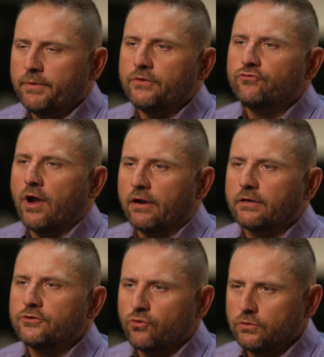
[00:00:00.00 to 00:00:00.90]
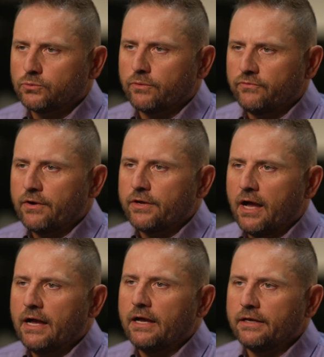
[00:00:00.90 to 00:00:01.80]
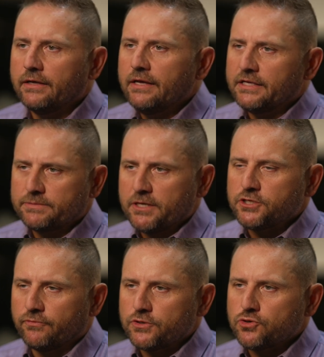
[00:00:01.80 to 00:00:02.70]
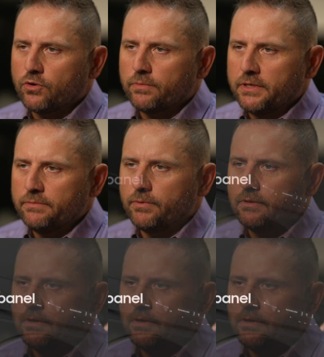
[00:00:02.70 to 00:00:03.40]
and the dryer controls were very high, especially for shorter people.